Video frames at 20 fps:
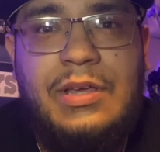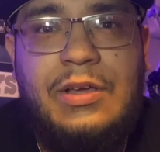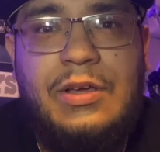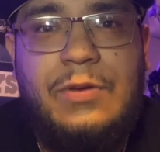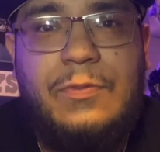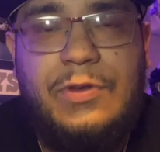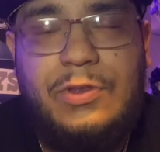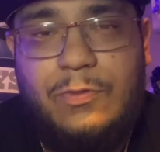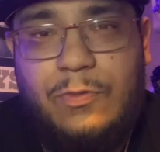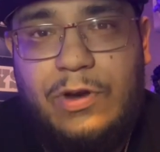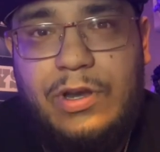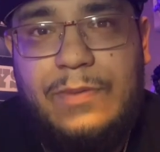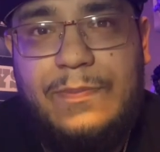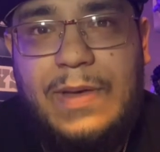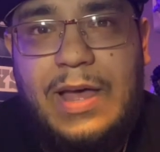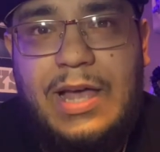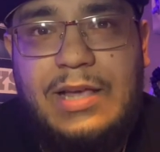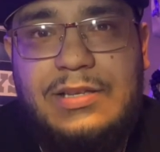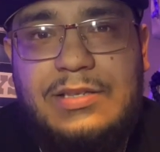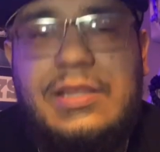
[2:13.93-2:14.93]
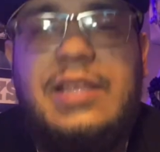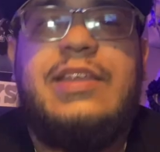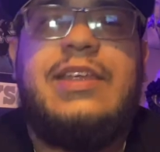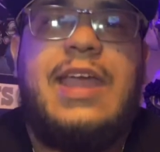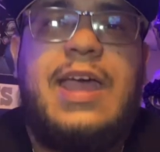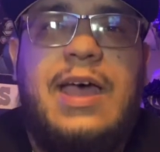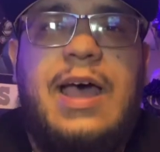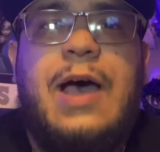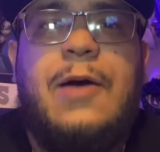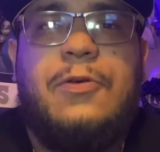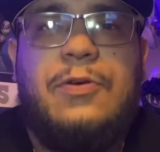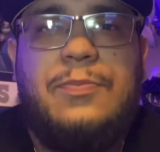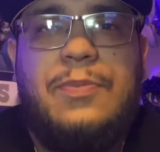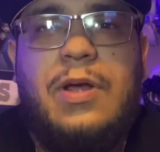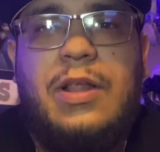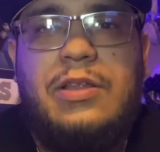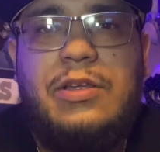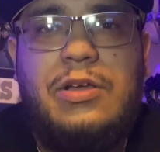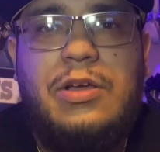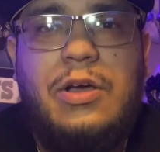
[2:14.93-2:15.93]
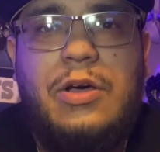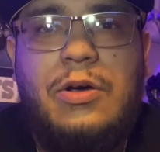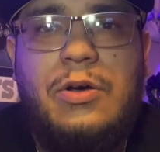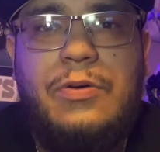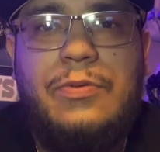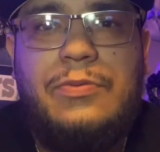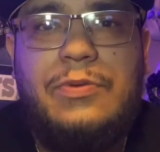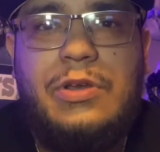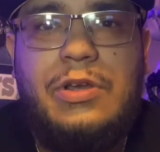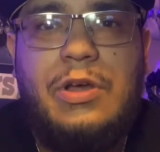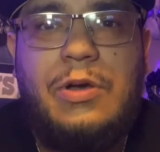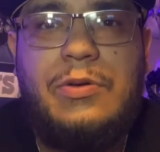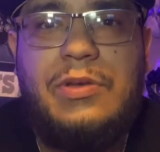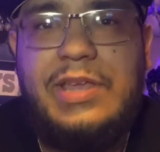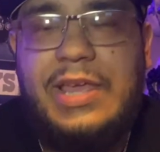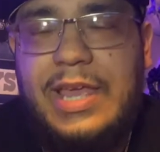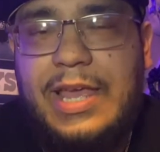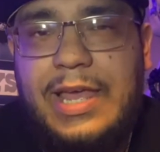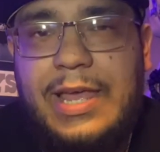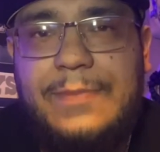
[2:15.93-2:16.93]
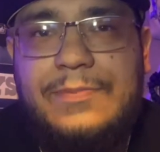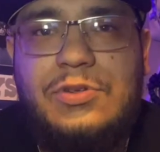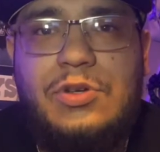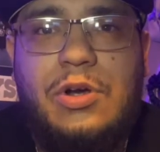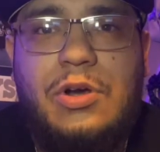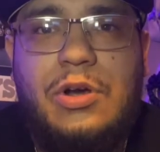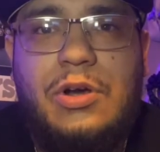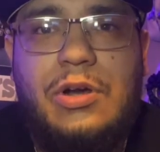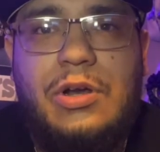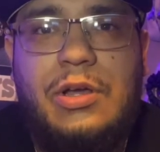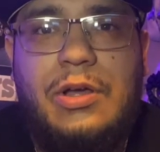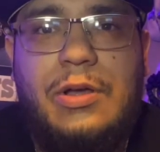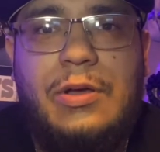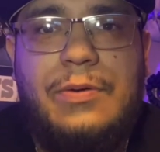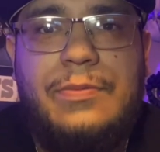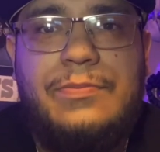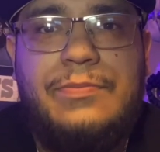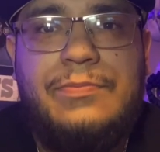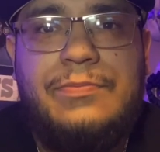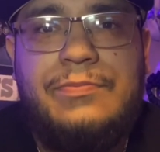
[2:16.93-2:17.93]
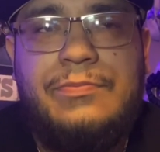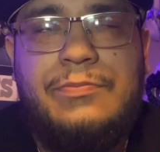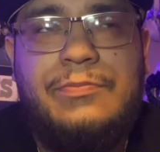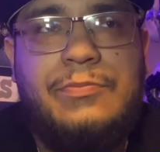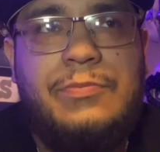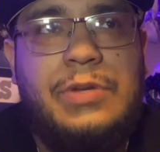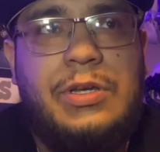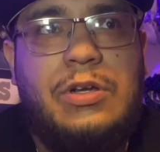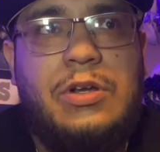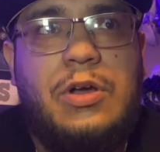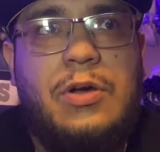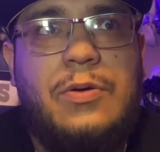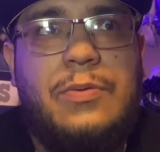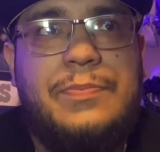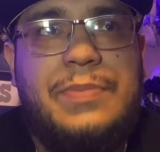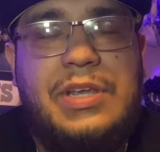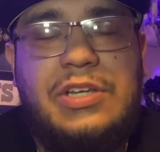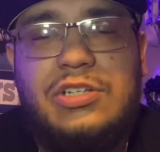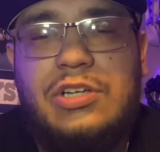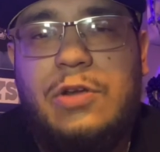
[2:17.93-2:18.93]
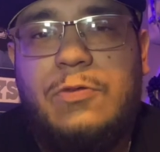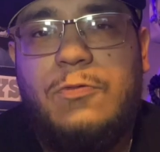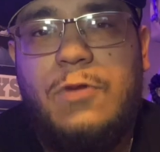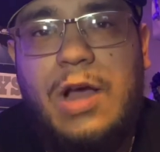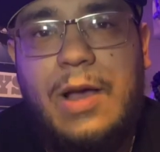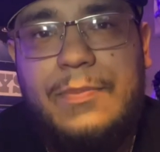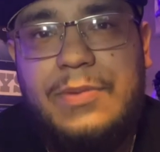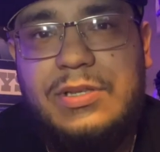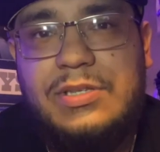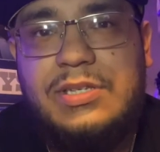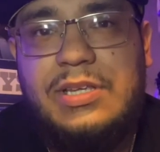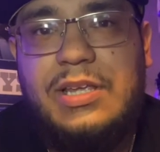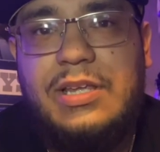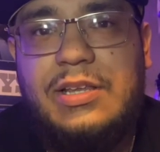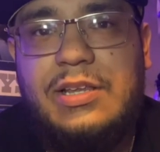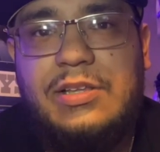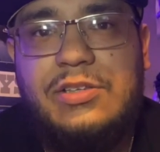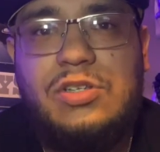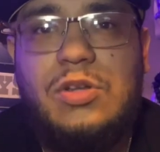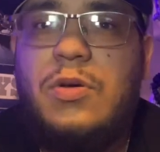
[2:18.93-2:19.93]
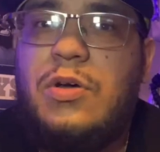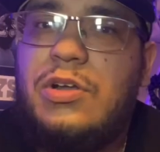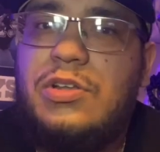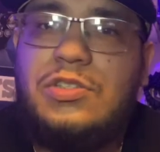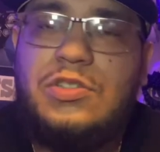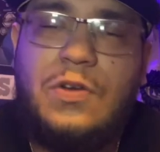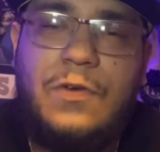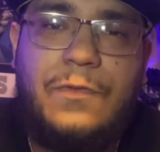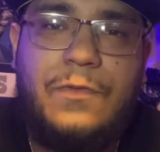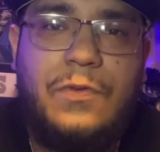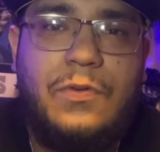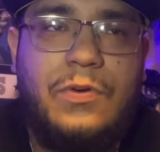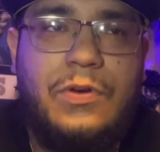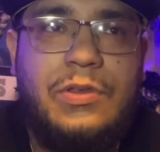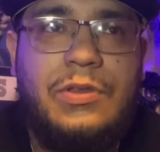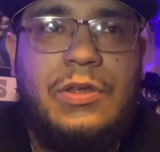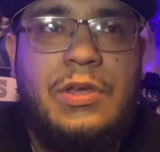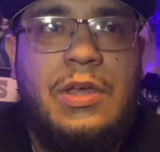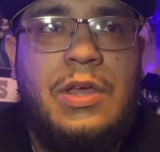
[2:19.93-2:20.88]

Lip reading: with running backs, then yeah, I would probably go, you know, Gibbs or, you know, Bijan Robinson and so on and so forth.